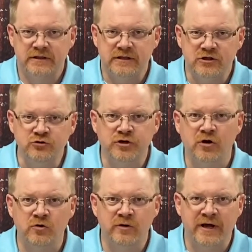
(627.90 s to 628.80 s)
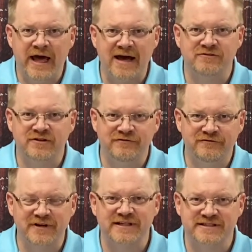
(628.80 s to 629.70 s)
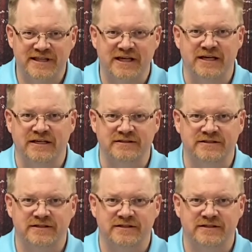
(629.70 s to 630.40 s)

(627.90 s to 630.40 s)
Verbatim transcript: You don't have to fix things.